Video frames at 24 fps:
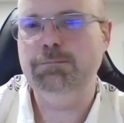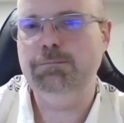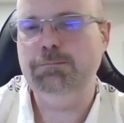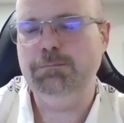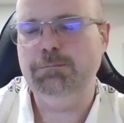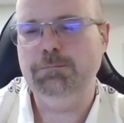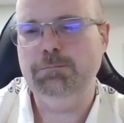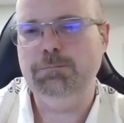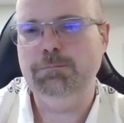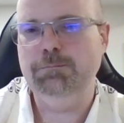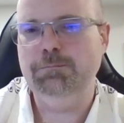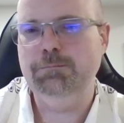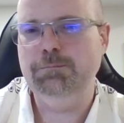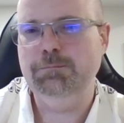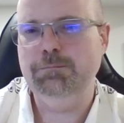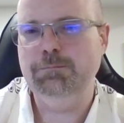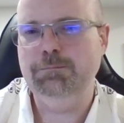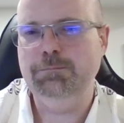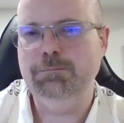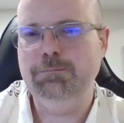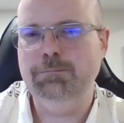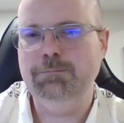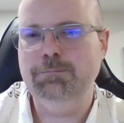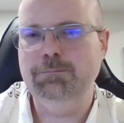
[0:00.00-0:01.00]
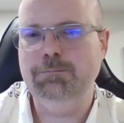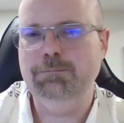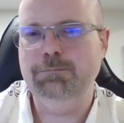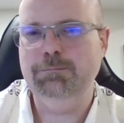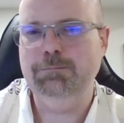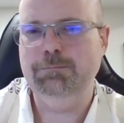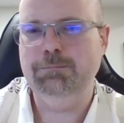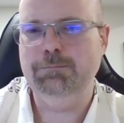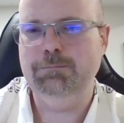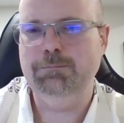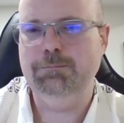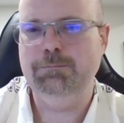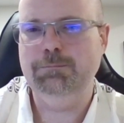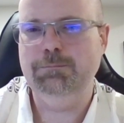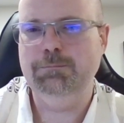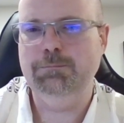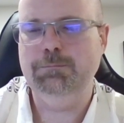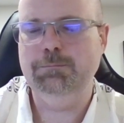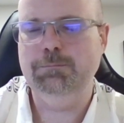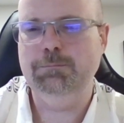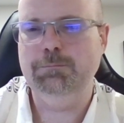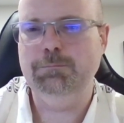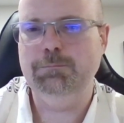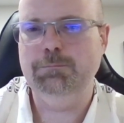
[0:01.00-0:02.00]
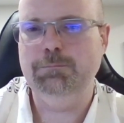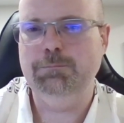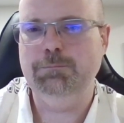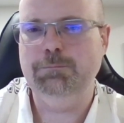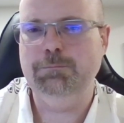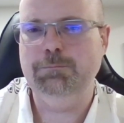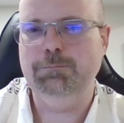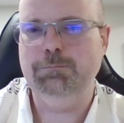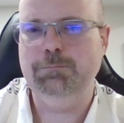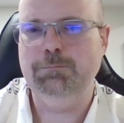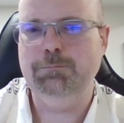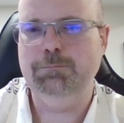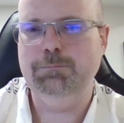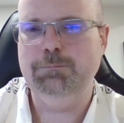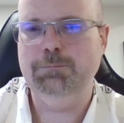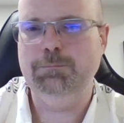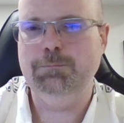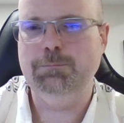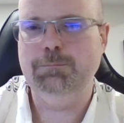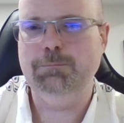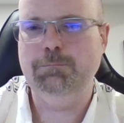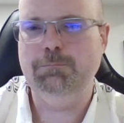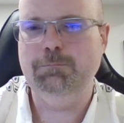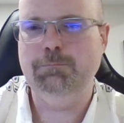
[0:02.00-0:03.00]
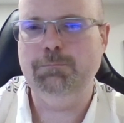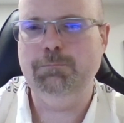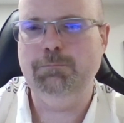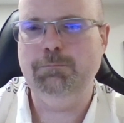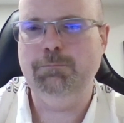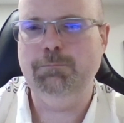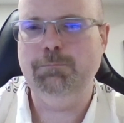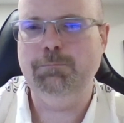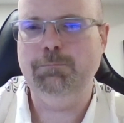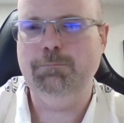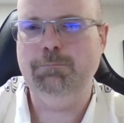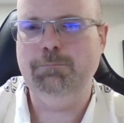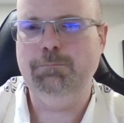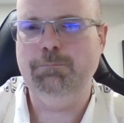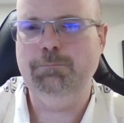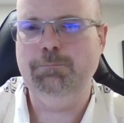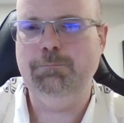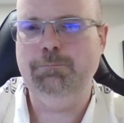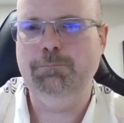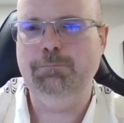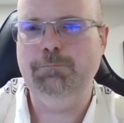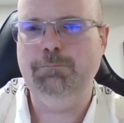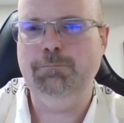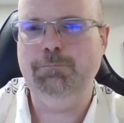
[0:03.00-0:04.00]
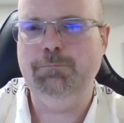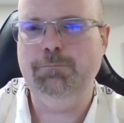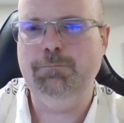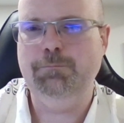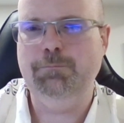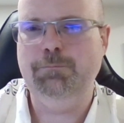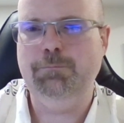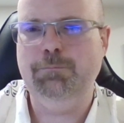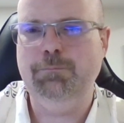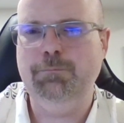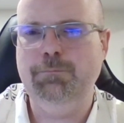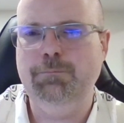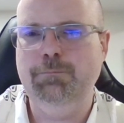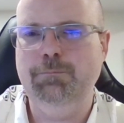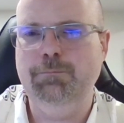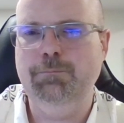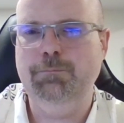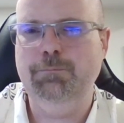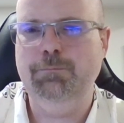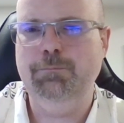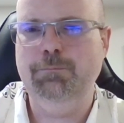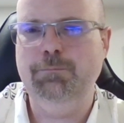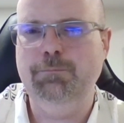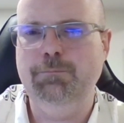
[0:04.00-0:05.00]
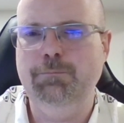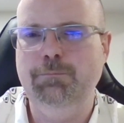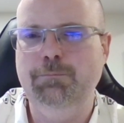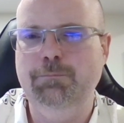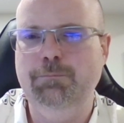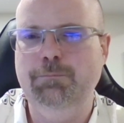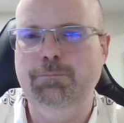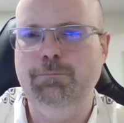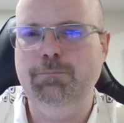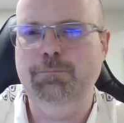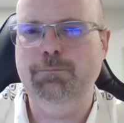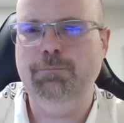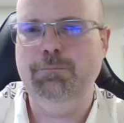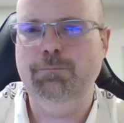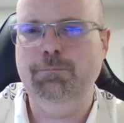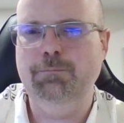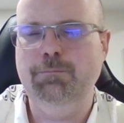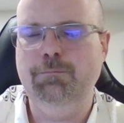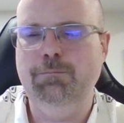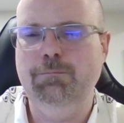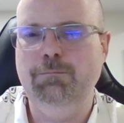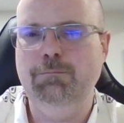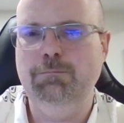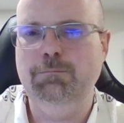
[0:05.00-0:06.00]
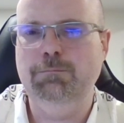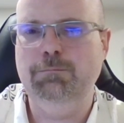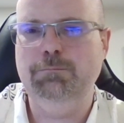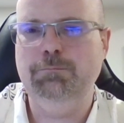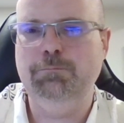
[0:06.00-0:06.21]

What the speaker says: [no speech]